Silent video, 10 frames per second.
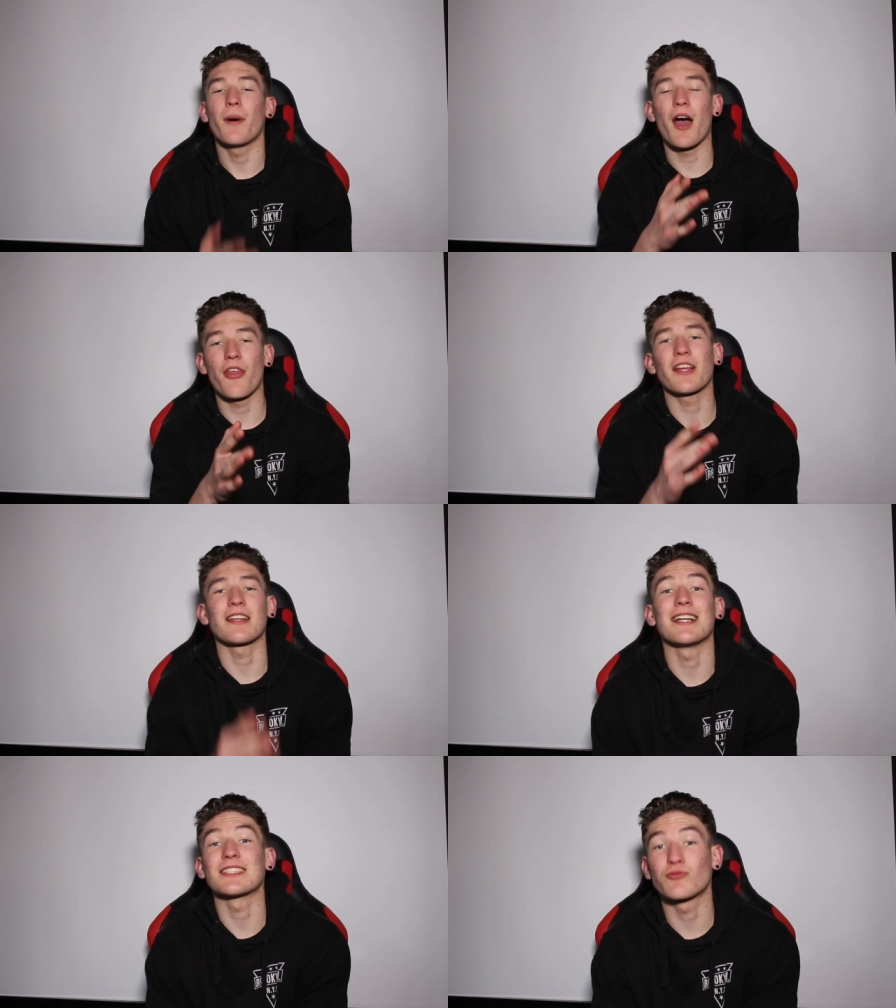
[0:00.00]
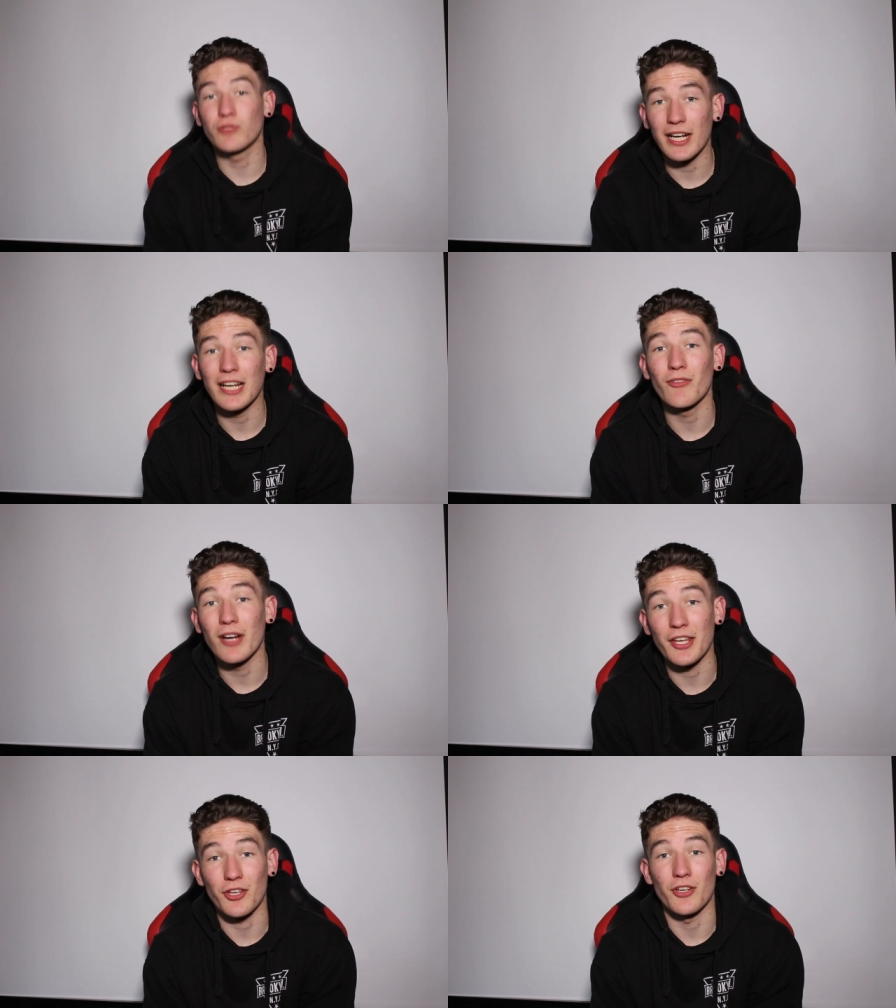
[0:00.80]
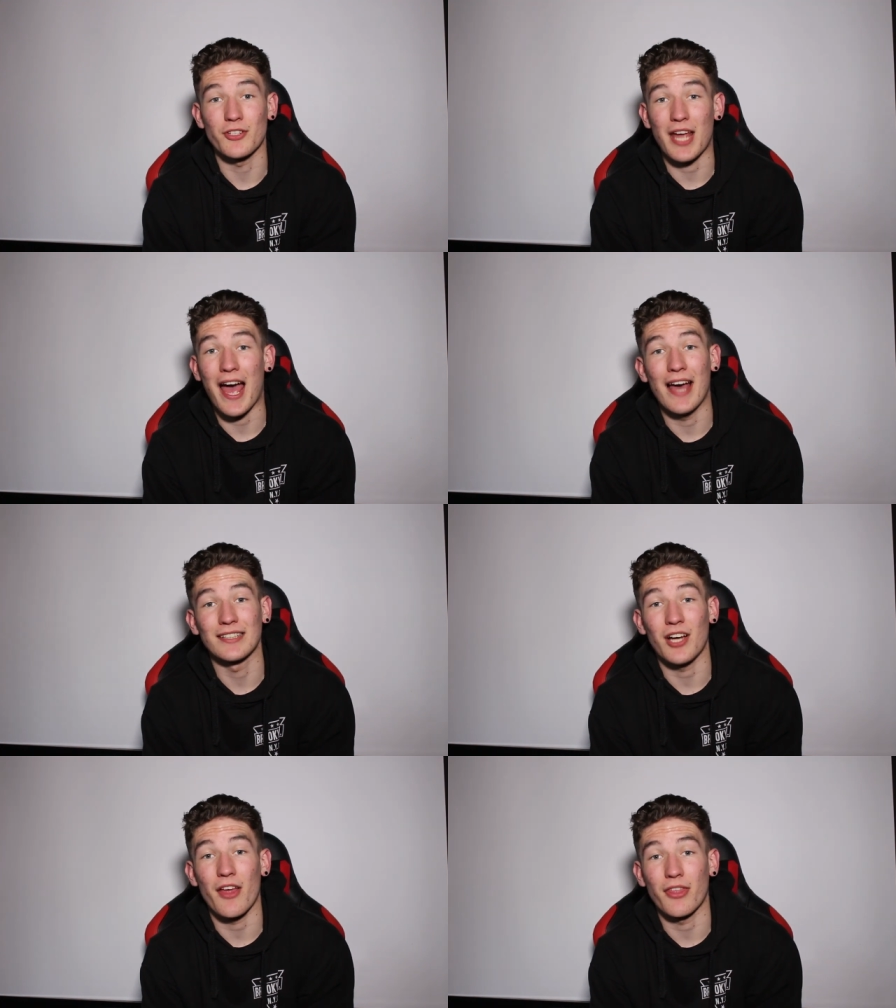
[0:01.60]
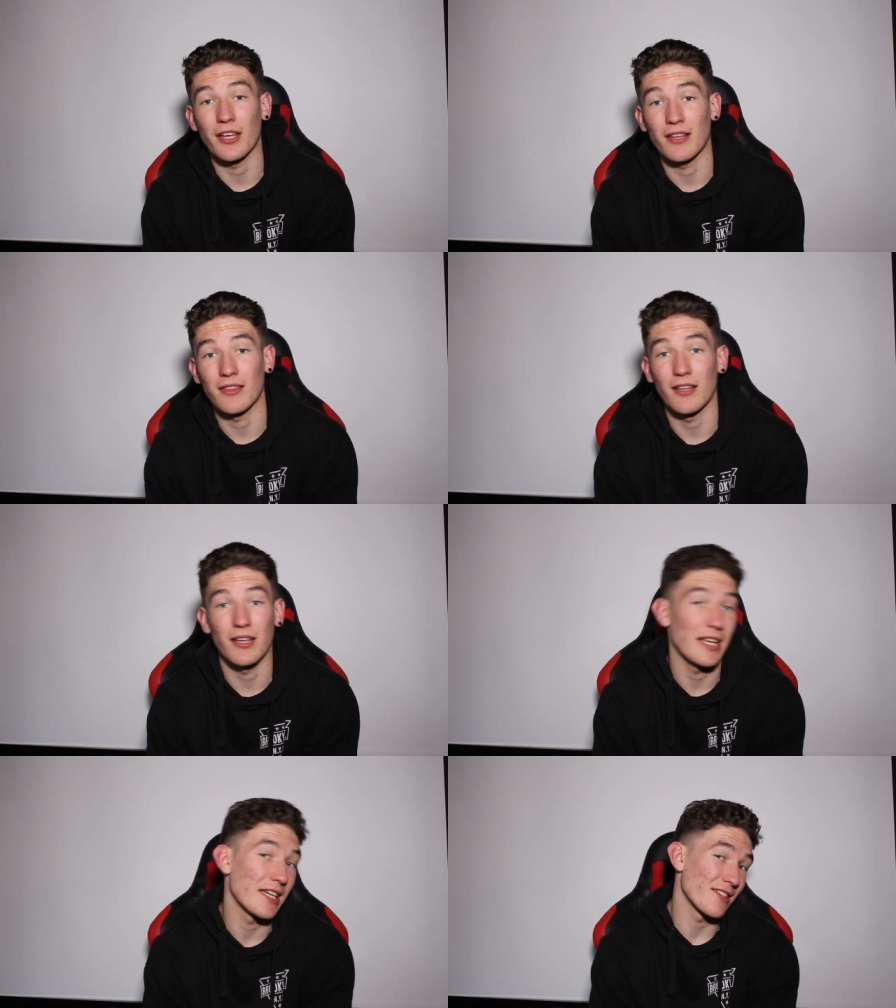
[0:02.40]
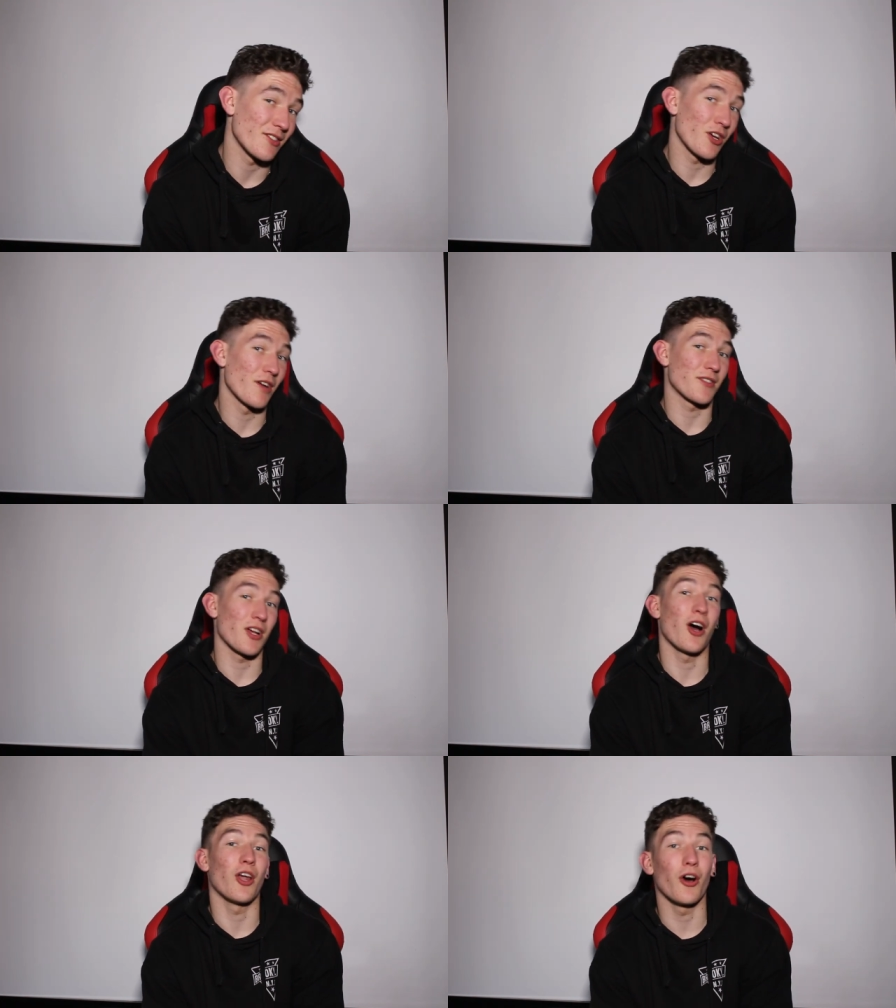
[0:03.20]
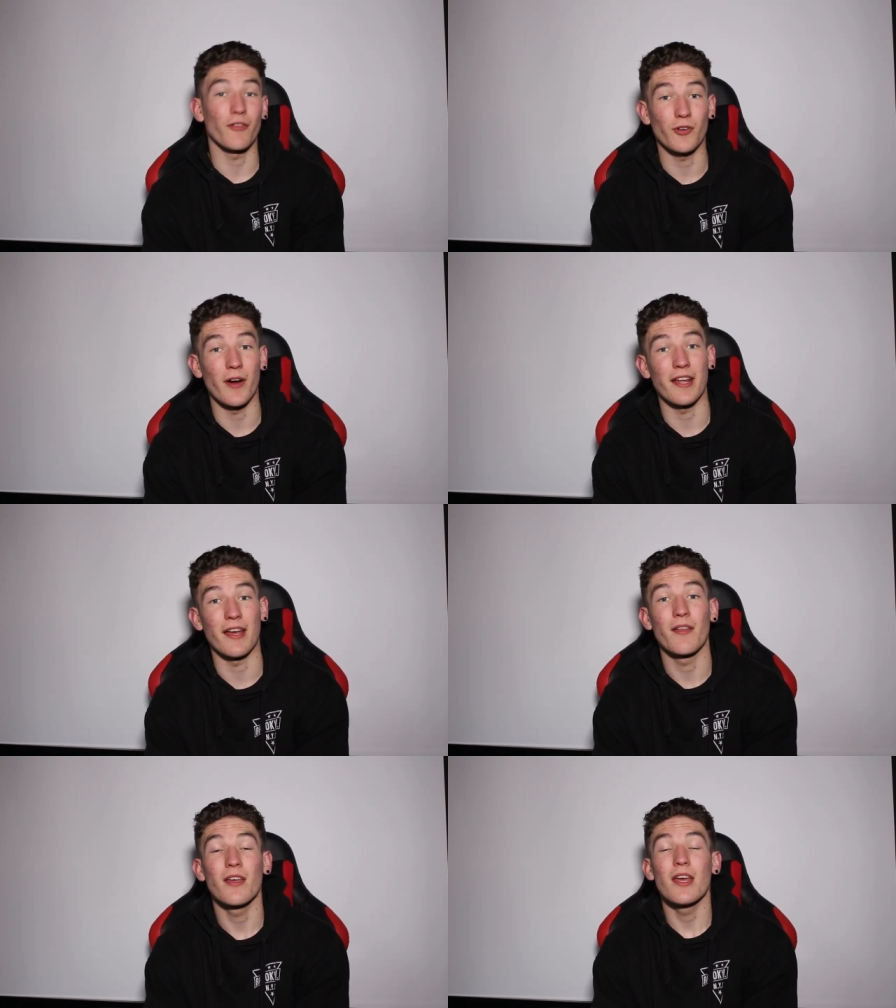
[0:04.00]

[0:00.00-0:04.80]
But I think that it's really, really good, and I think that he deserves a lot of credit.